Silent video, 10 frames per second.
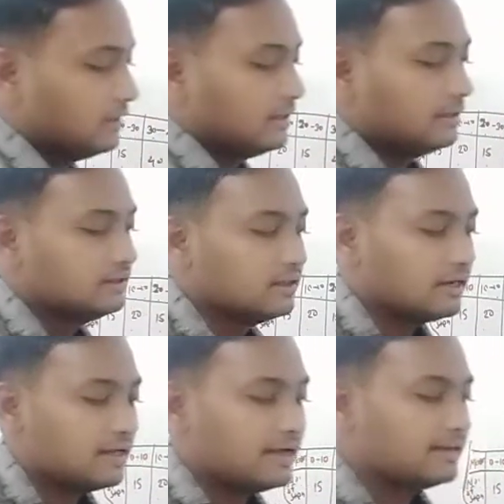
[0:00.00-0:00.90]
In the
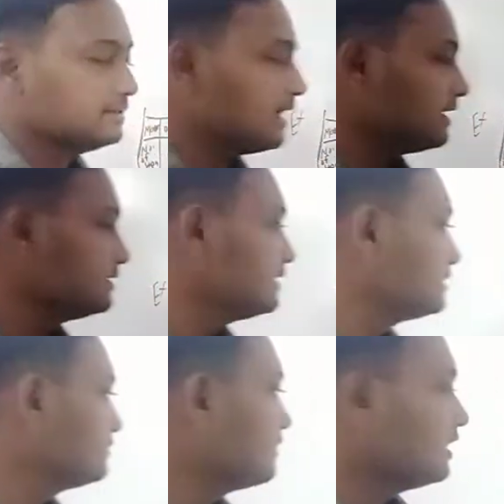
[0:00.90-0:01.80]
x-axis we
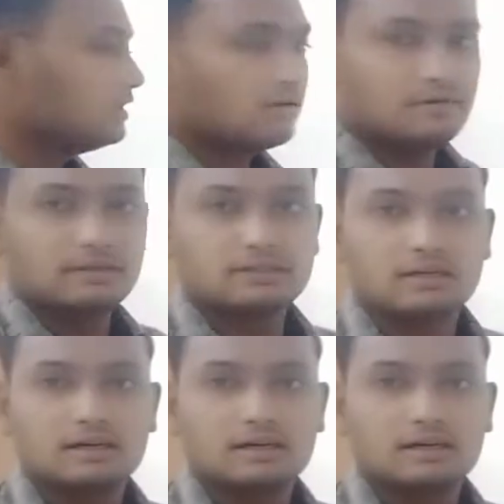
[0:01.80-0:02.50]
are drawing the